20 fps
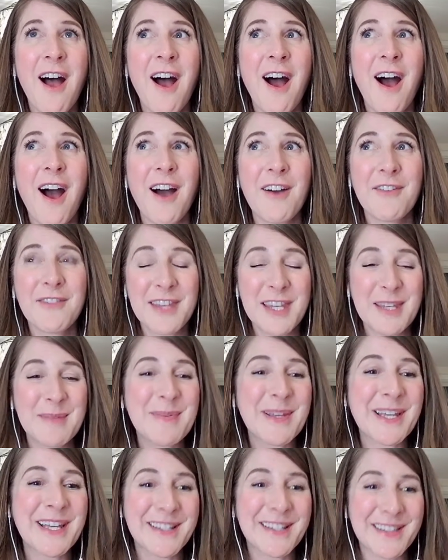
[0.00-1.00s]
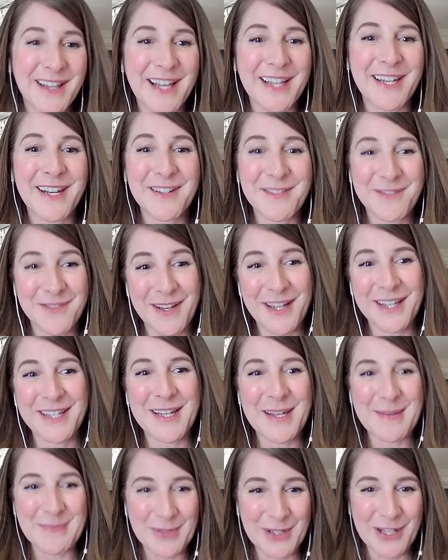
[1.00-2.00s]
of keeping it light and fun
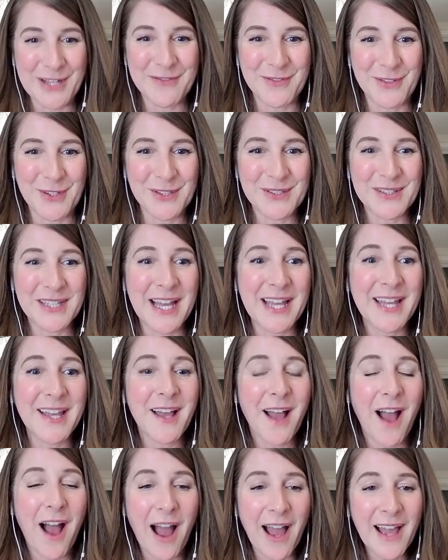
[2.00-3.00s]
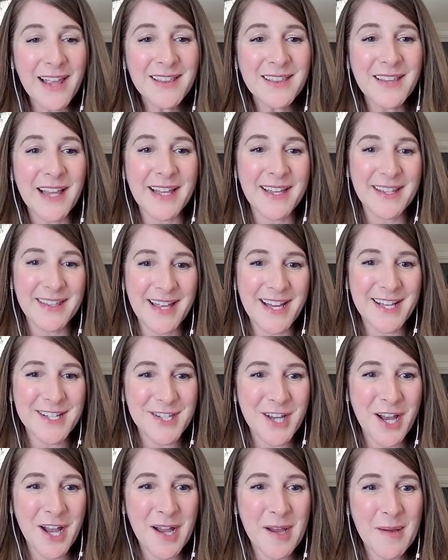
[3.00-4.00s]
and playful. Like I like that
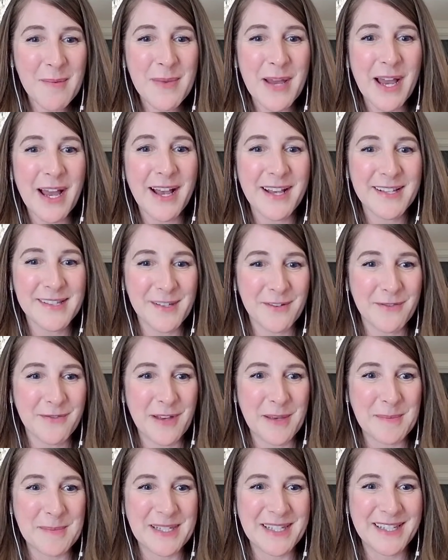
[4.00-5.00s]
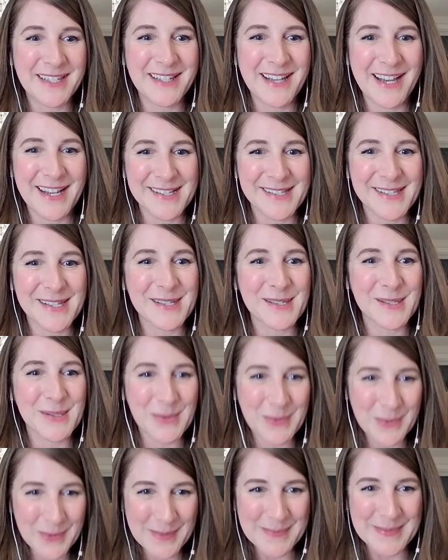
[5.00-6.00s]
job as a feminine essence
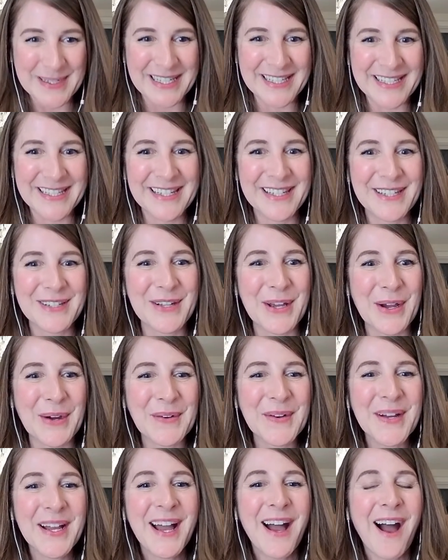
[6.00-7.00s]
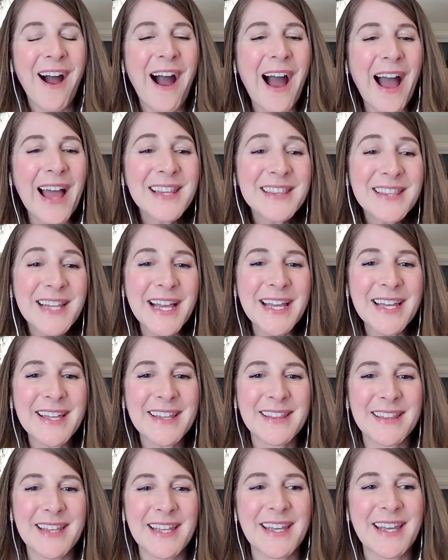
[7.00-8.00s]
woman. I like
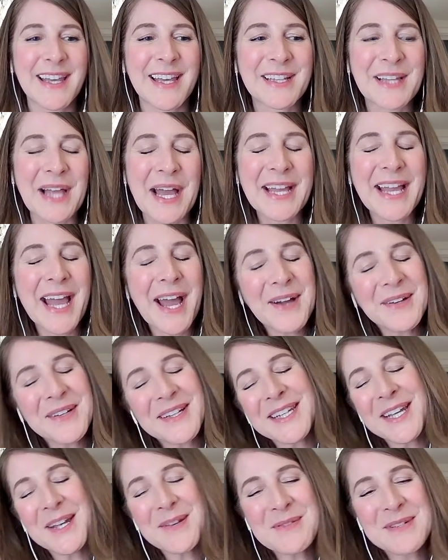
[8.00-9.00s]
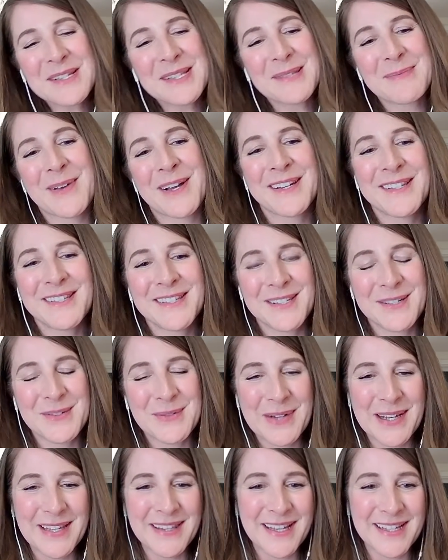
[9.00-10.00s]
thinking like, how can I respond in a
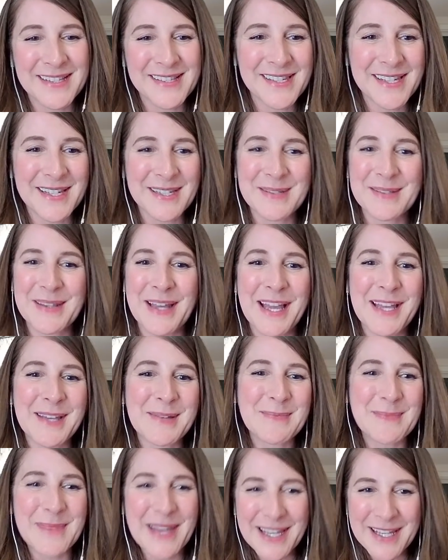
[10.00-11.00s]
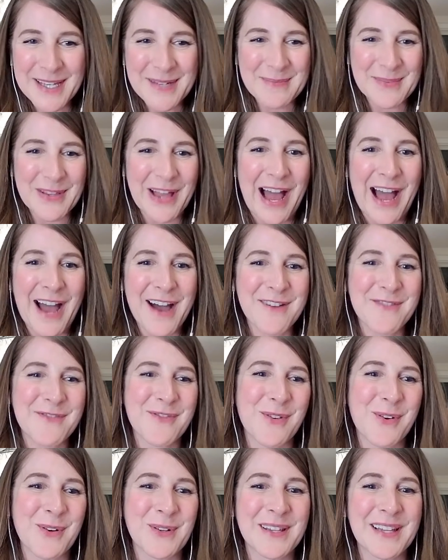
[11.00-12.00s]
way that's going to like make him laugh,
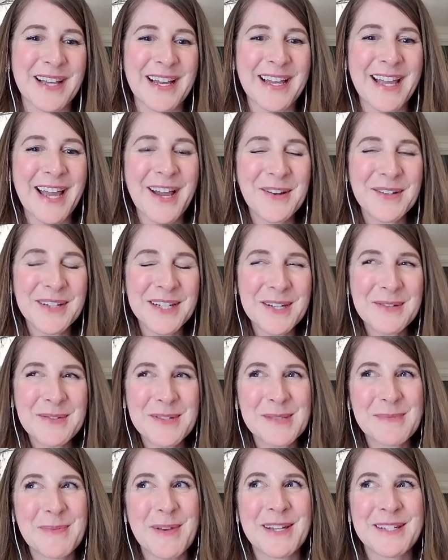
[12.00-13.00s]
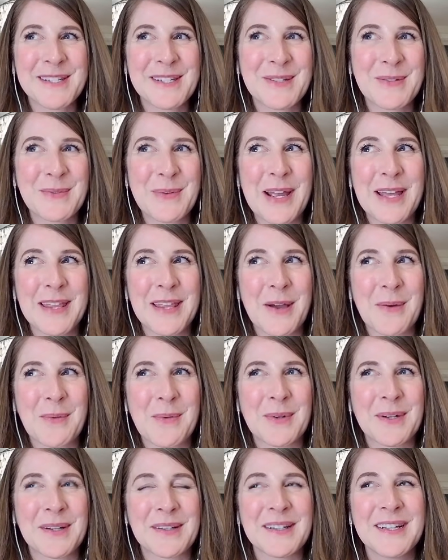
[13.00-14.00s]
or like, how can I respond in a way that
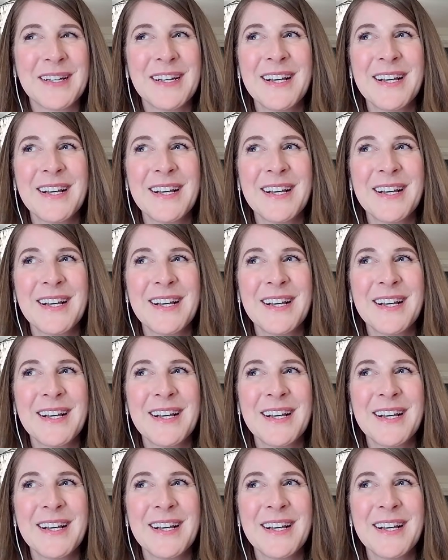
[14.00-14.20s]
will